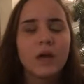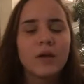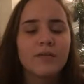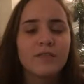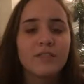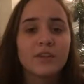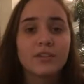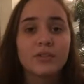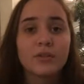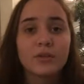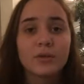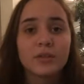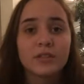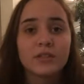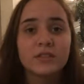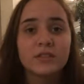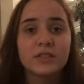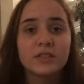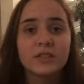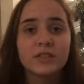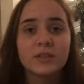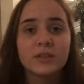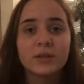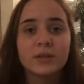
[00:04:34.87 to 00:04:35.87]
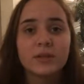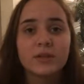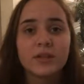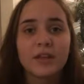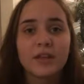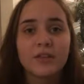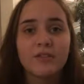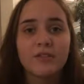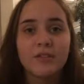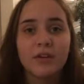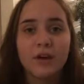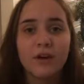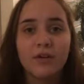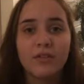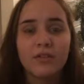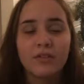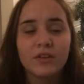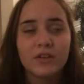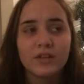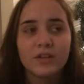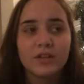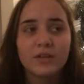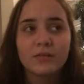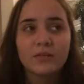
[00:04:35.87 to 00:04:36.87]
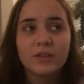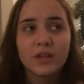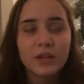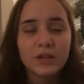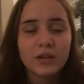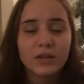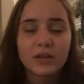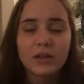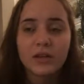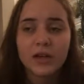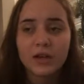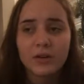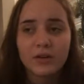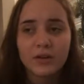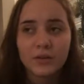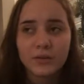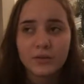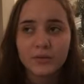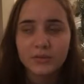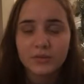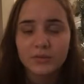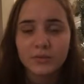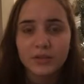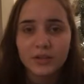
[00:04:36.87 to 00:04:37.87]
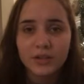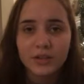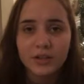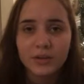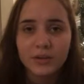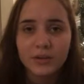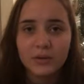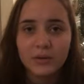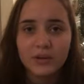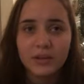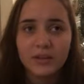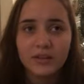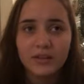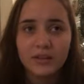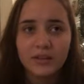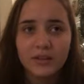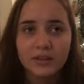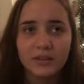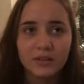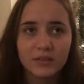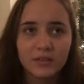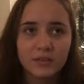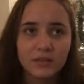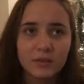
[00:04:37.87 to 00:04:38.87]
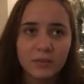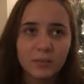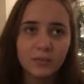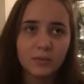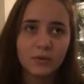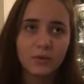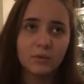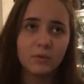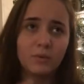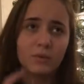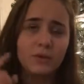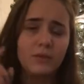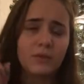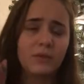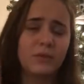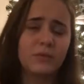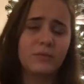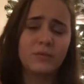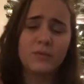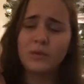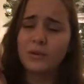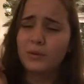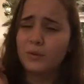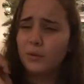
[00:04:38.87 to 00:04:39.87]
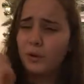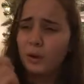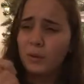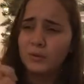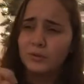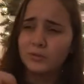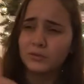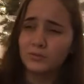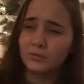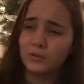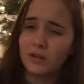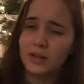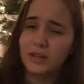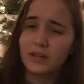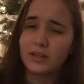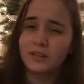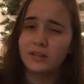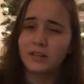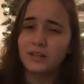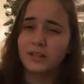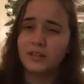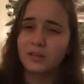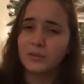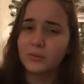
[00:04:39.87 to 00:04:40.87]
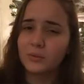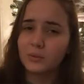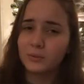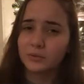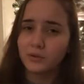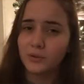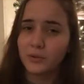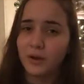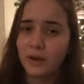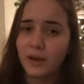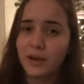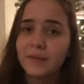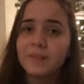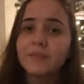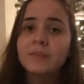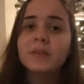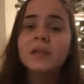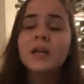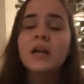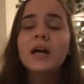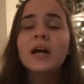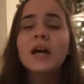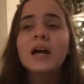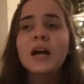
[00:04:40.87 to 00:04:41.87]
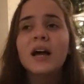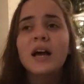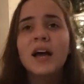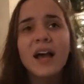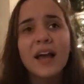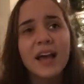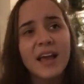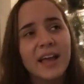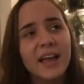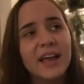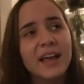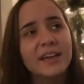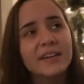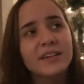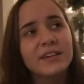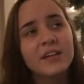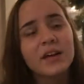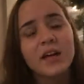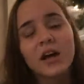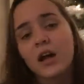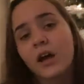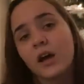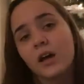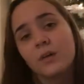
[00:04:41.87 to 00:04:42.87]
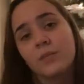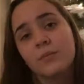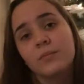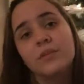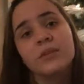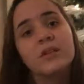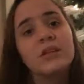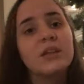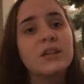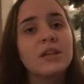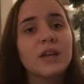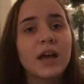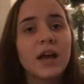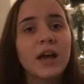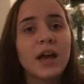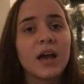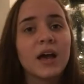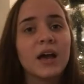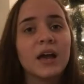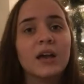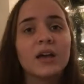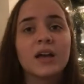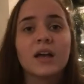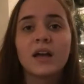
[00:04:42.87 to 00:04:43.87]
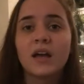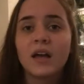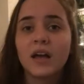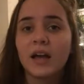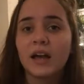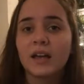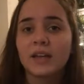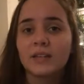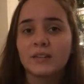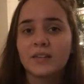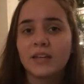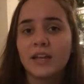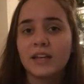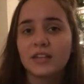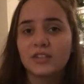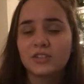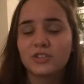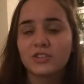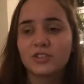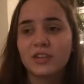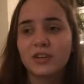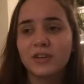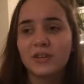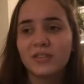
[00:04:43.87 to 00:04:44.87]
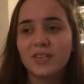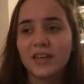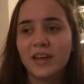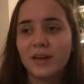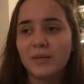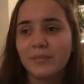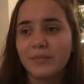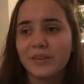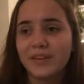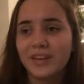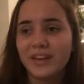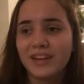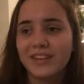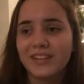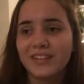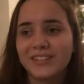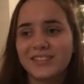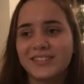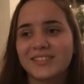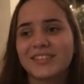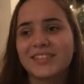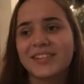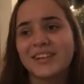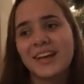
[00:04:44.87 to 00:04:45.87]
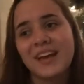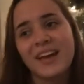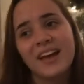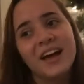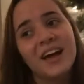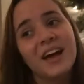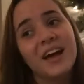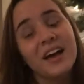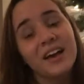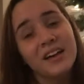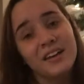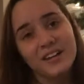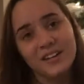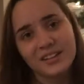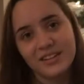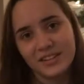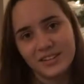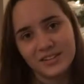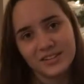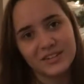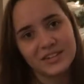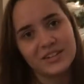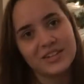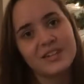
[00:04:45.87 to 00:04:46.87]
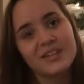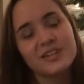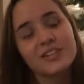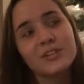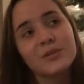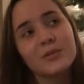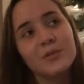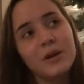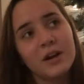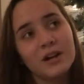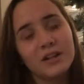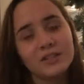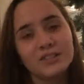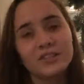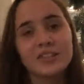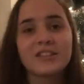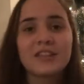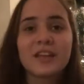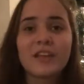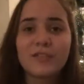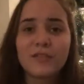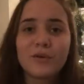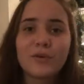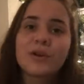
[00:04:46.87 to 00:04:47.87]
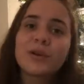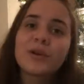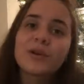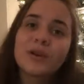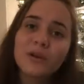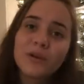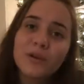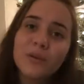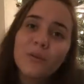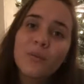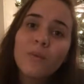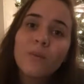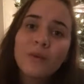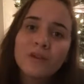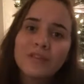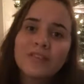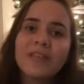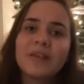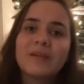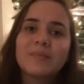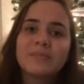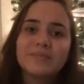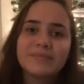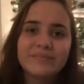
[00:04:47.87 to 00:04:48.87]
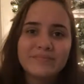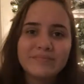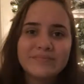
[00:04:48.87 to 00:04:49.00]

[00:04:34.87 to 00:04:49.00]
Victoria's Secret. It was like velvet and it was like, I don't know, it was really cute. And then the one bra was red and the other one was gray. And yeah, I can't show you that because they're in the wash because I've already worn them.